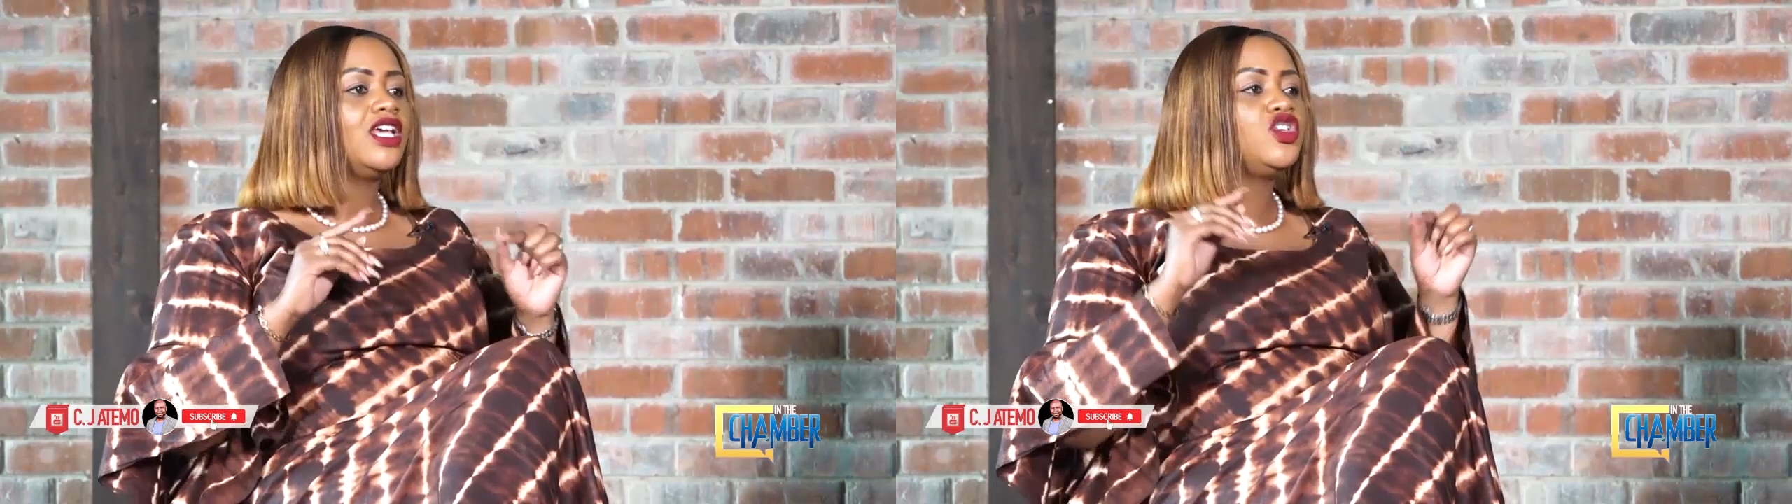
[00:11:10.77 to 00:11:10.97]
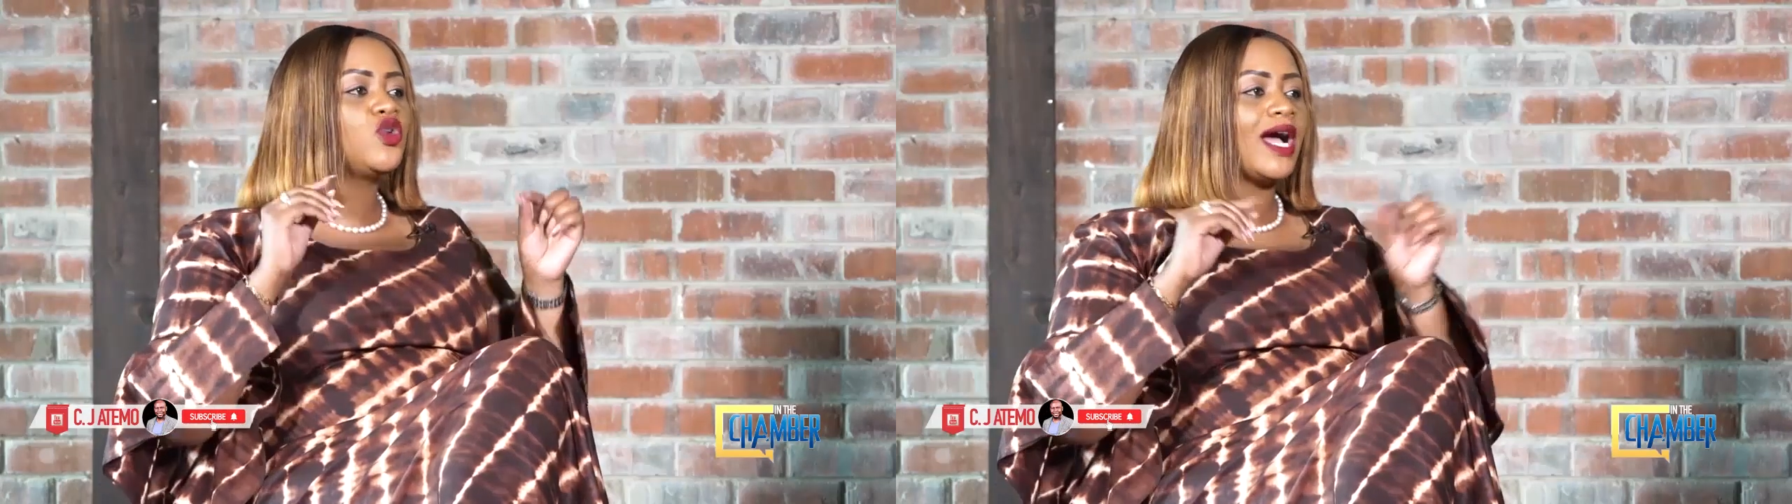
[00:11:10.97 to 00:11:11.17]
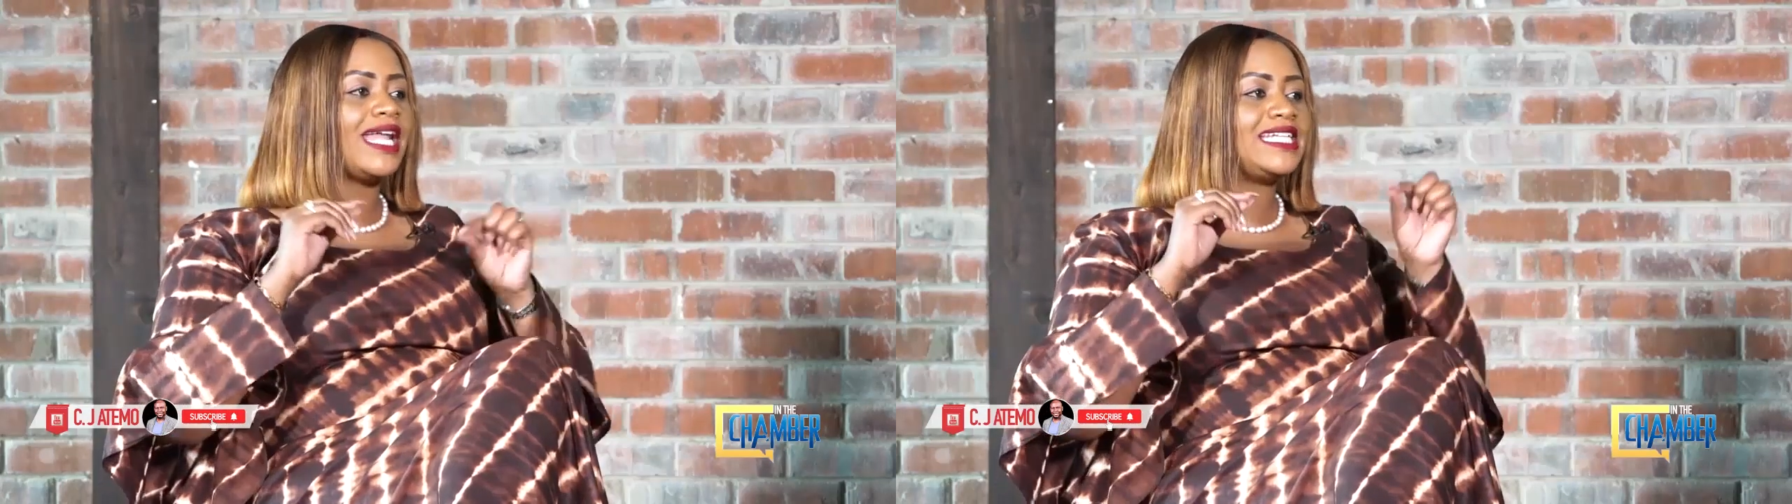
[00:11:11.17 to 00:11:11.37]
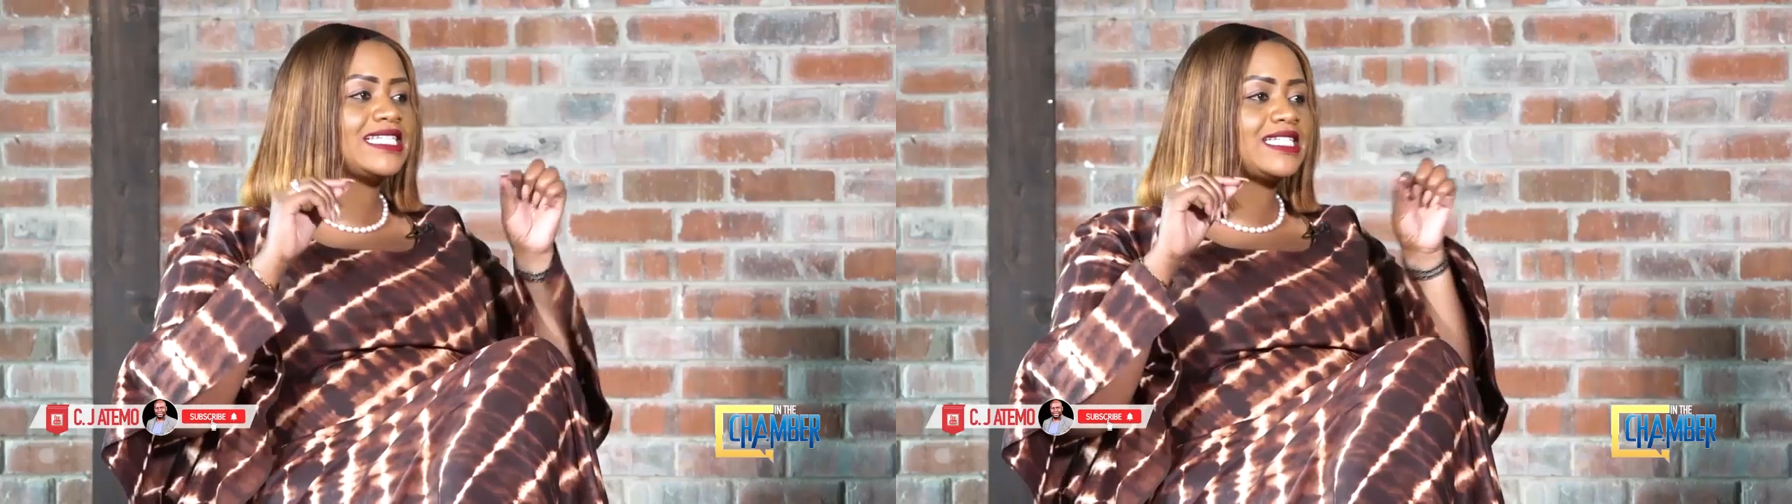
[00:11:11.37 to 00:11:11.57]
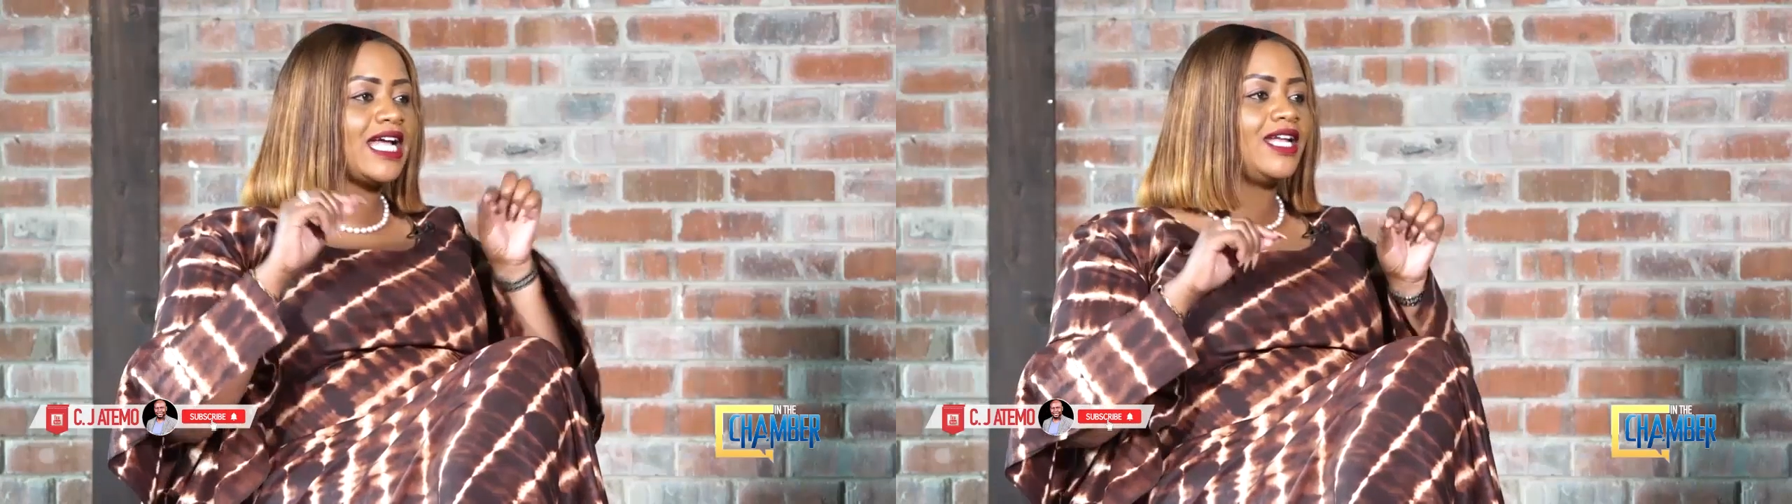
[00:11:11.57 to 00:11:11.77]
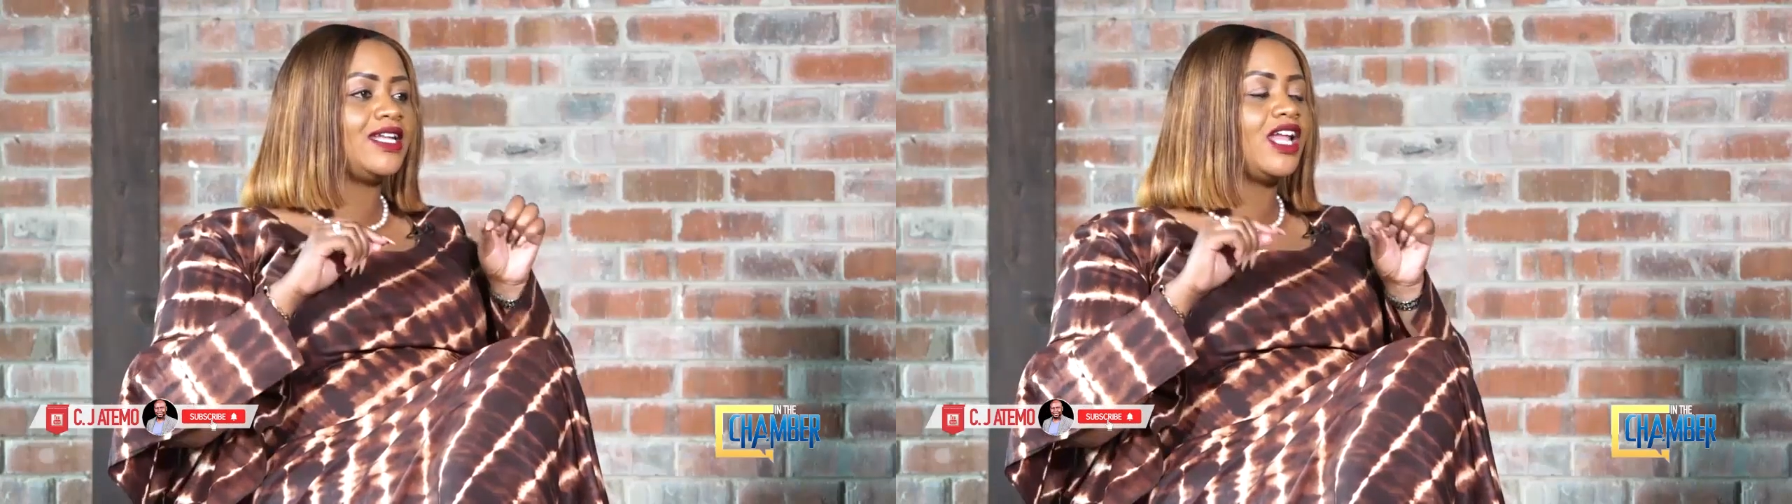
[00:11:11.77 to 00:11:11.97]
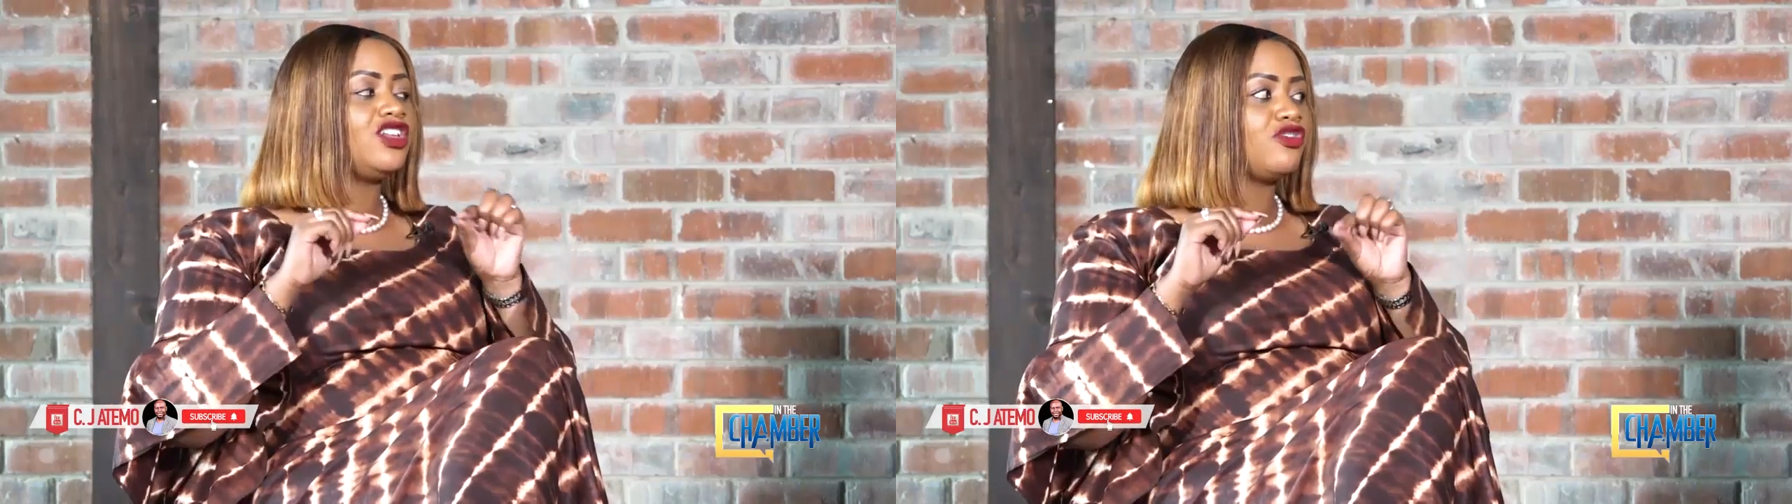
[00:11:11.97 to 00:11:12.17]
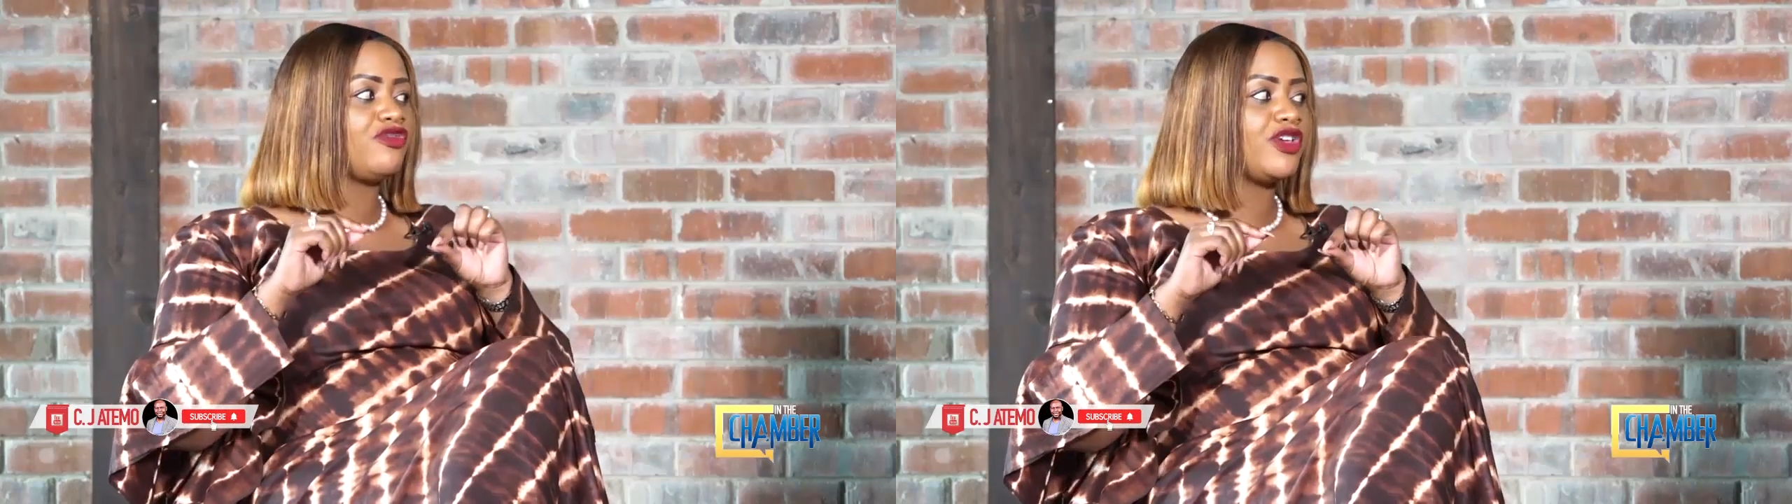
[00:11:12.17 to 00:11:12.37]
you understand
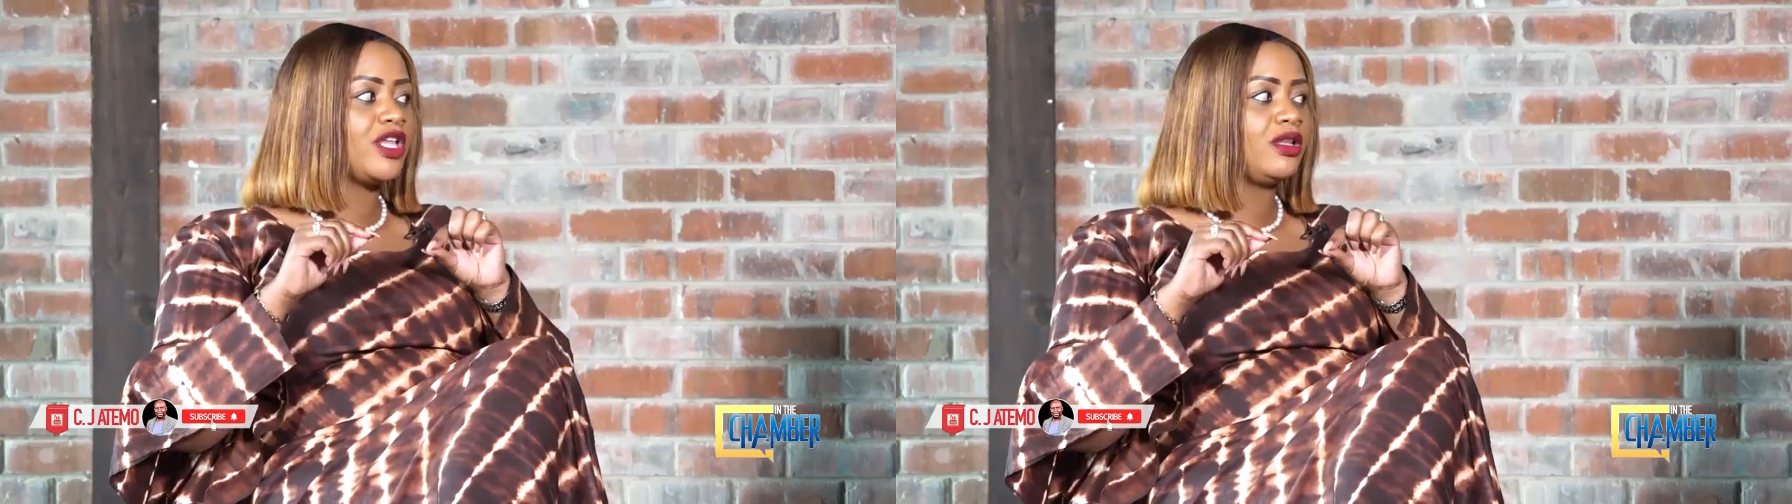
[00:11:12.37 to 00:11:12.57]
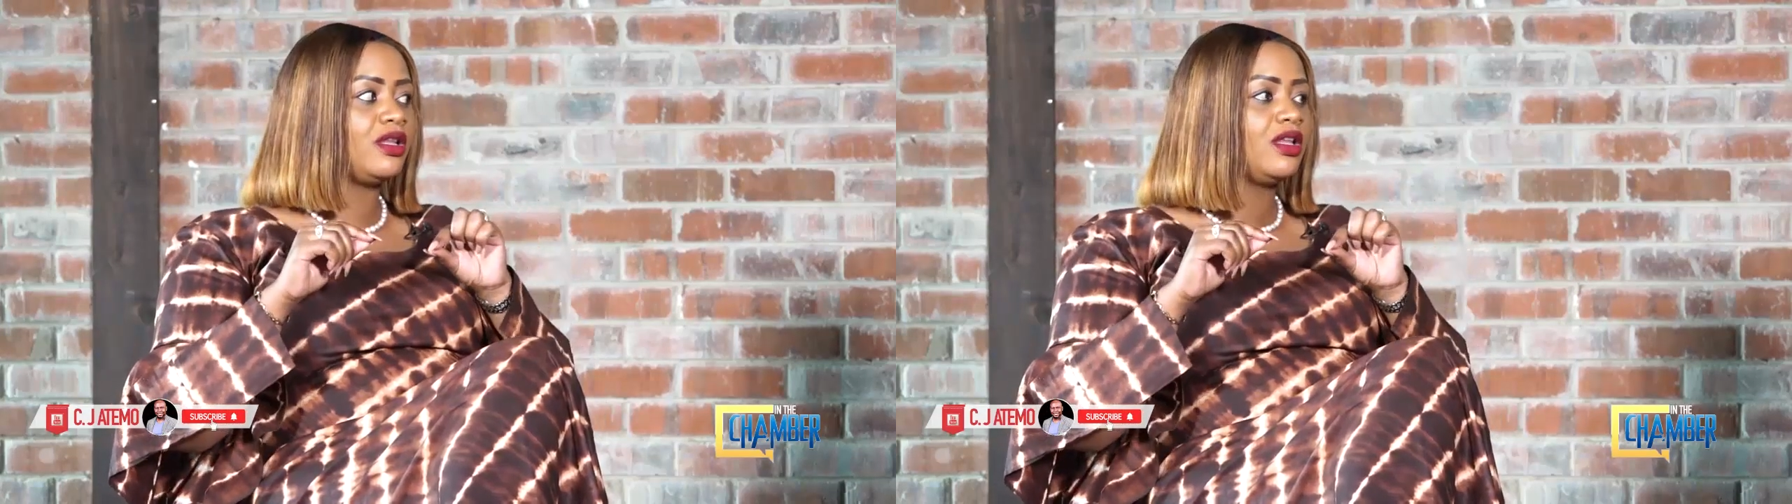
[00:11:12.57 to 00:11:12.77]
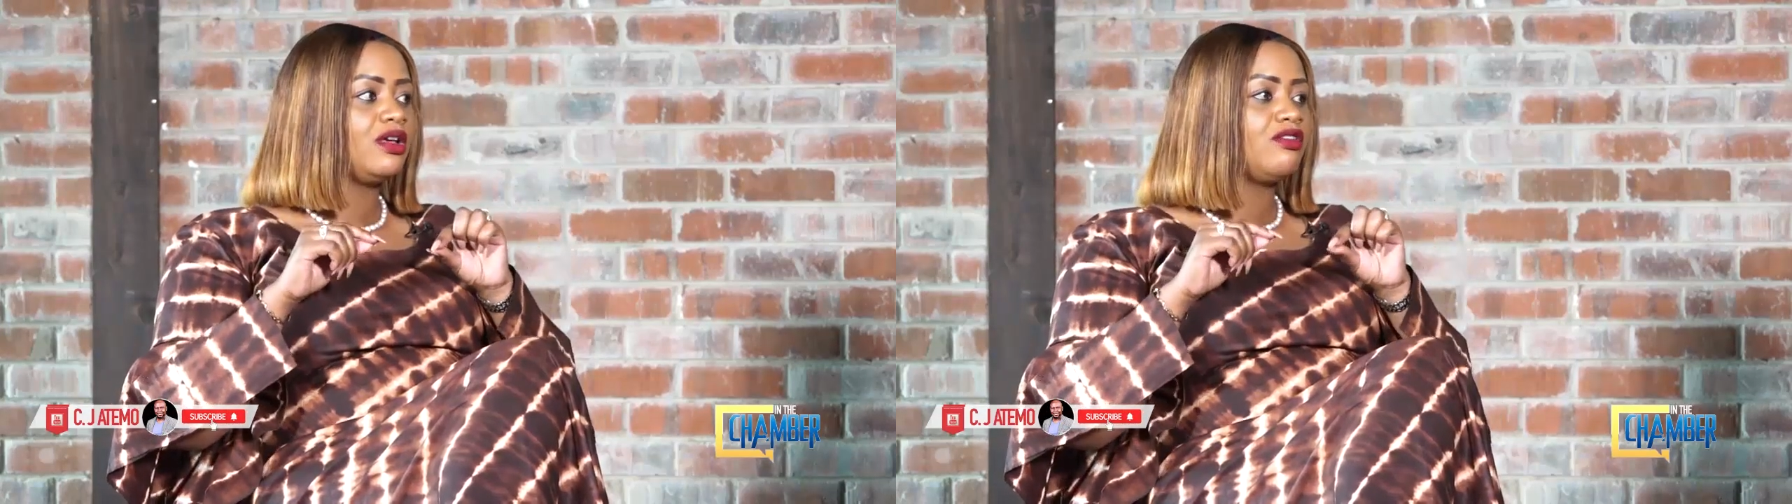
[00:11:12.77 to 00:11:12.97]
and you feel